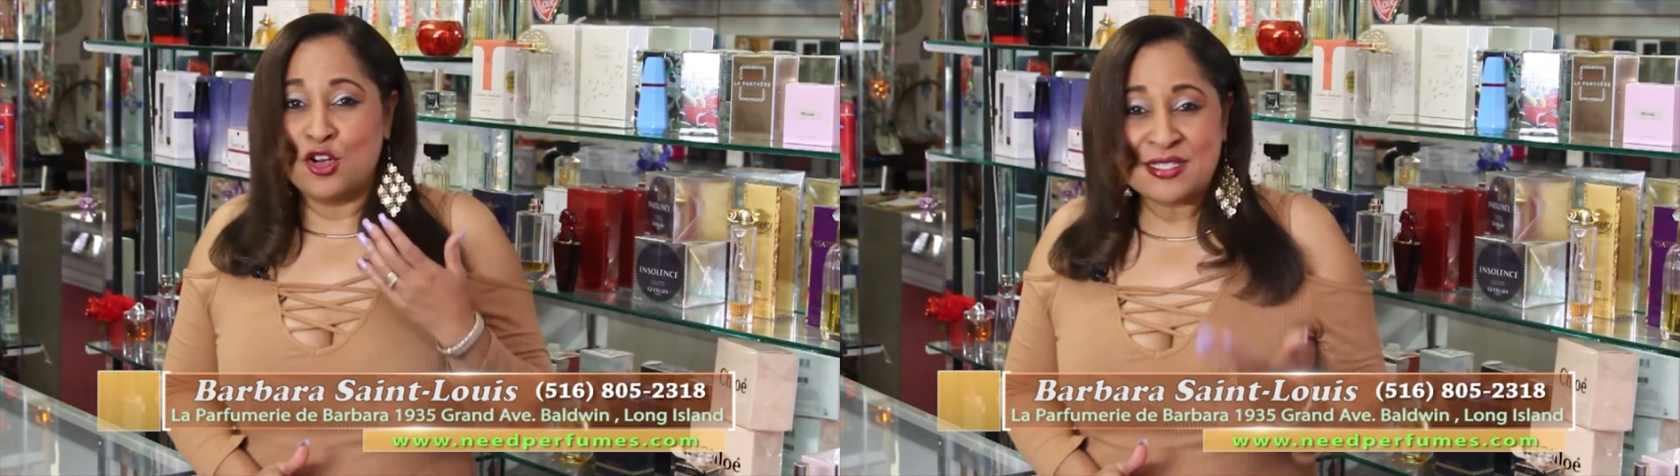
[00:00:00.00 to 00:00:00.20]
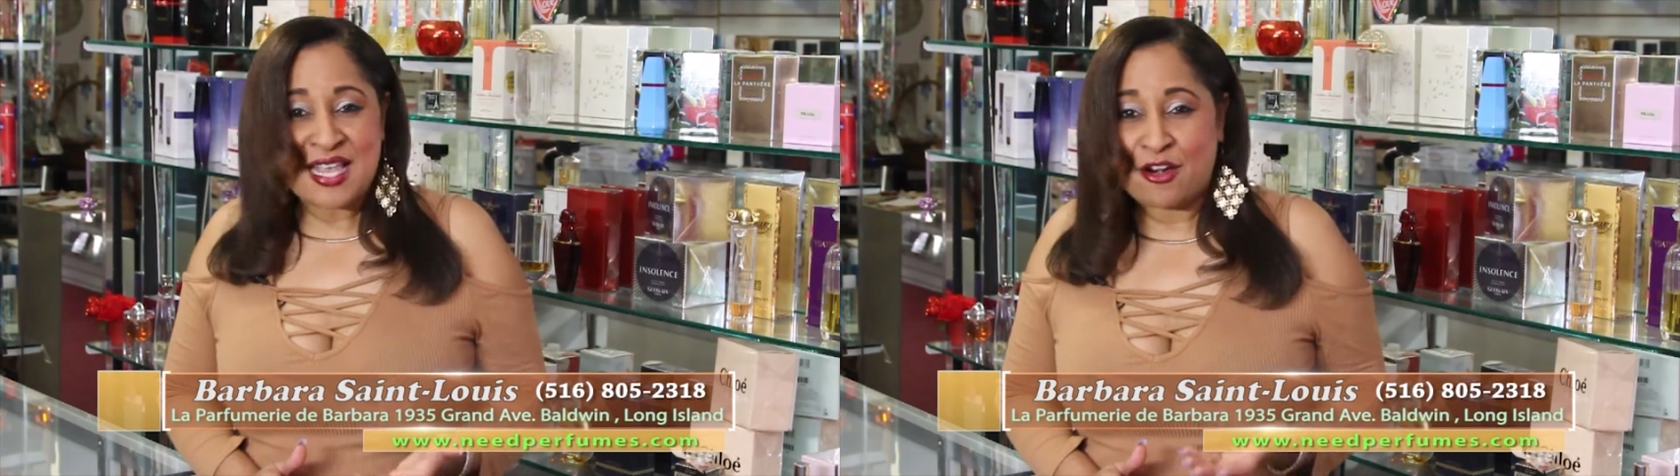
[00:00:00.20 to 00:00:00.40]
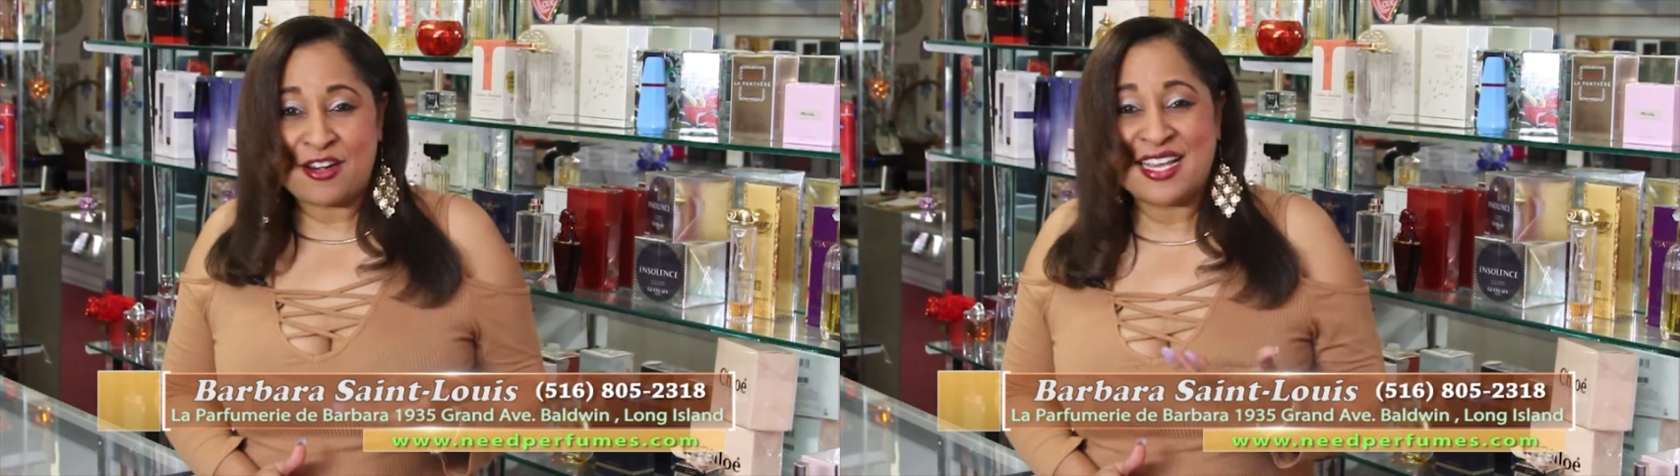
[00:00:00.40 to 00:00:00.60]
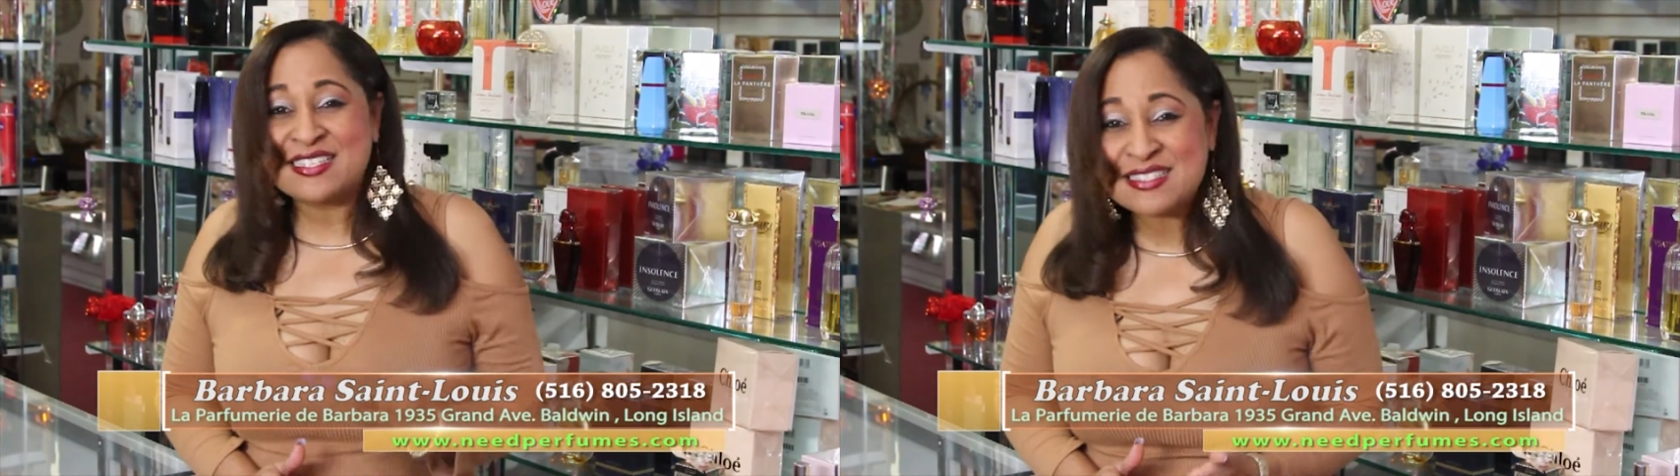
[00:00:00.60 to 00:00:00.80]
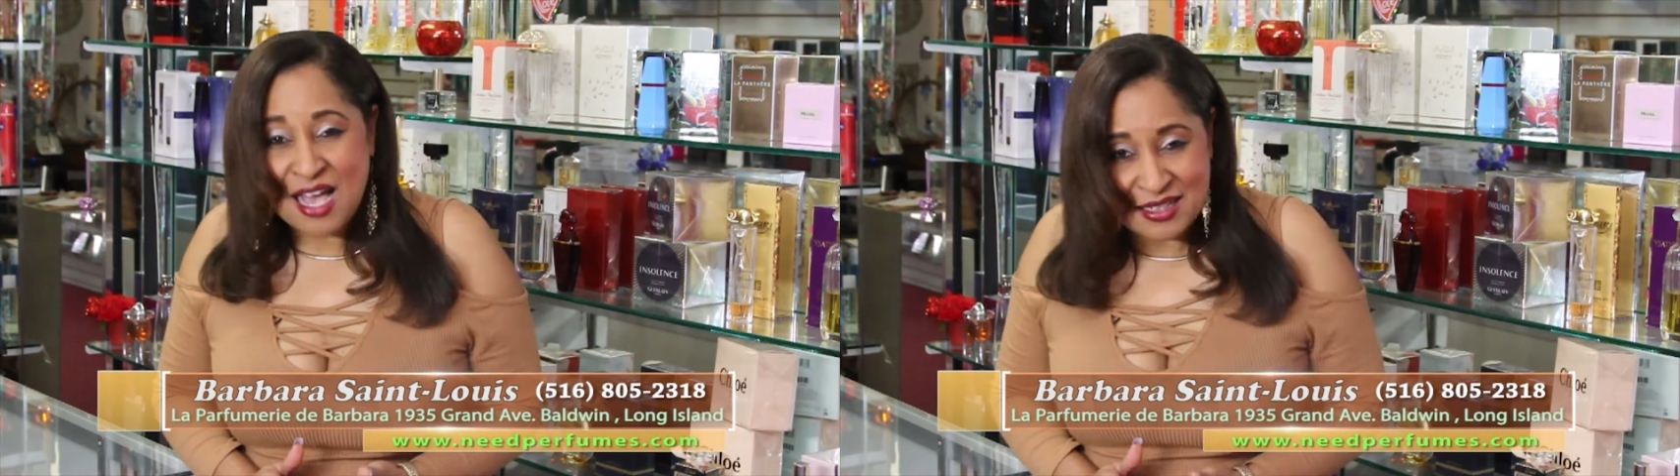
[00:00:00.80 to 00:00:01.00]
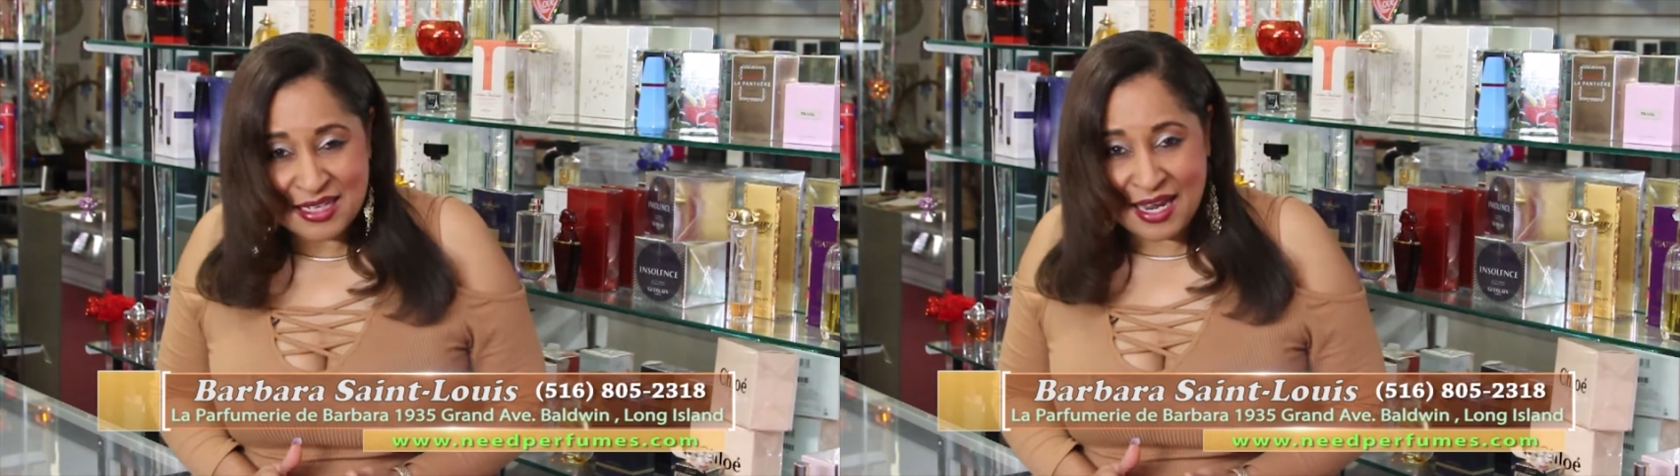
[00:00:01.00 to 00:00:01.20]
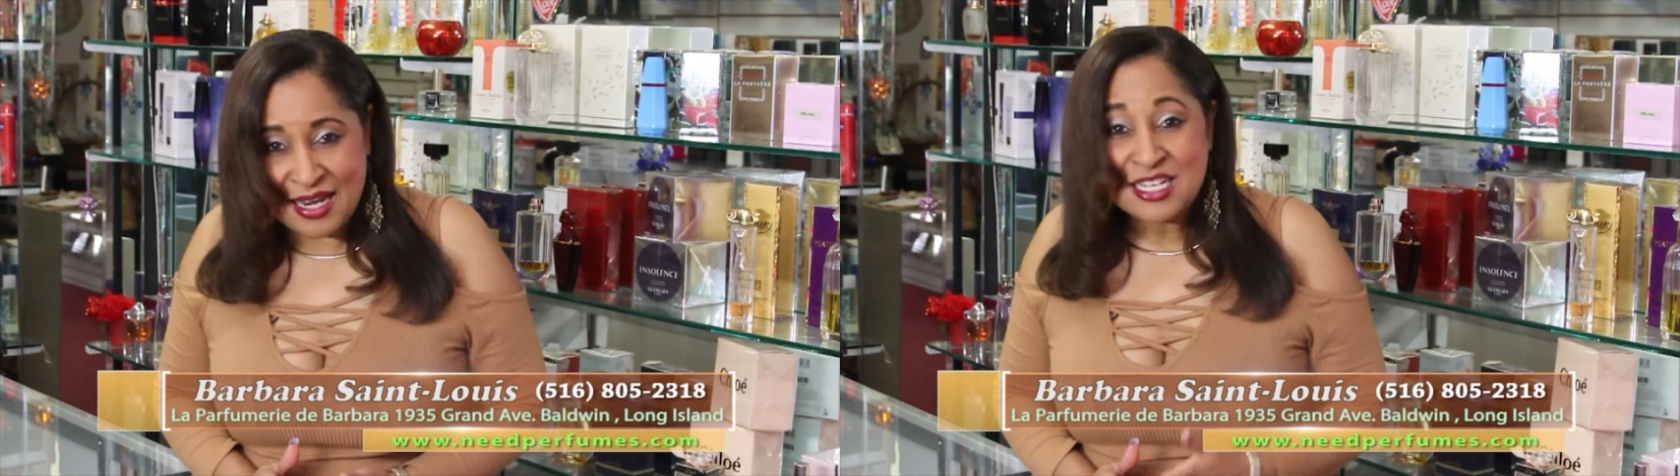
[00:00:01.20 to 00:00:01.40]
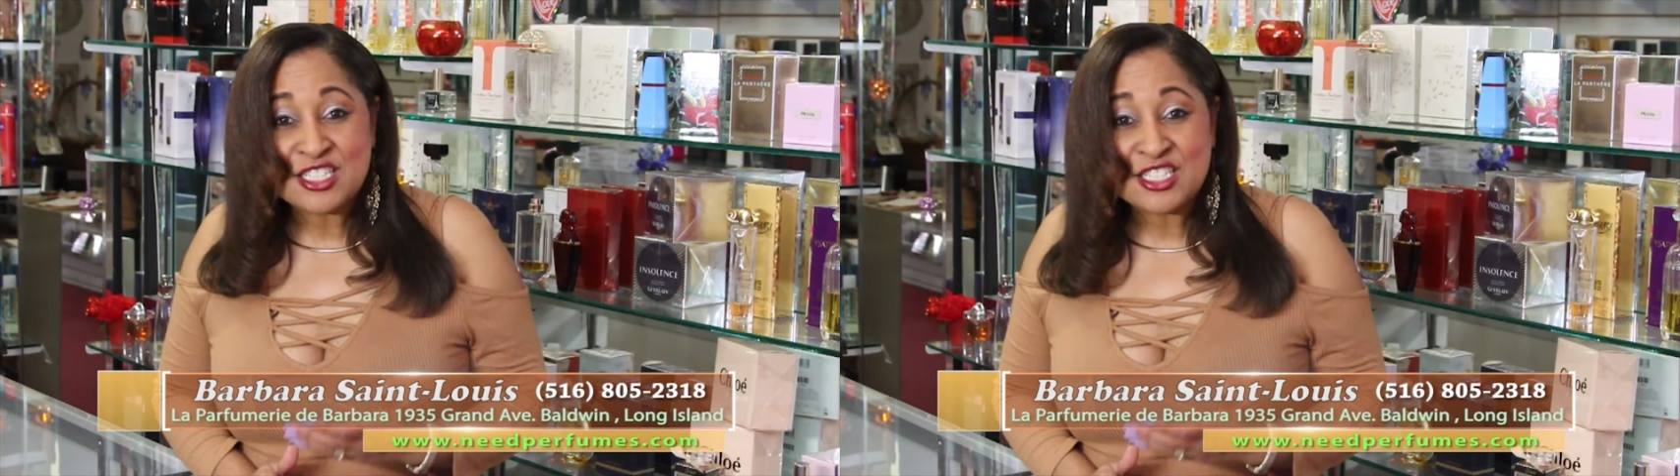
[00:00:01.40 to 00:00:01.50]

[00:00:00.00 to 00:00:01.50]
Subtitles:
Saturday, Sunday,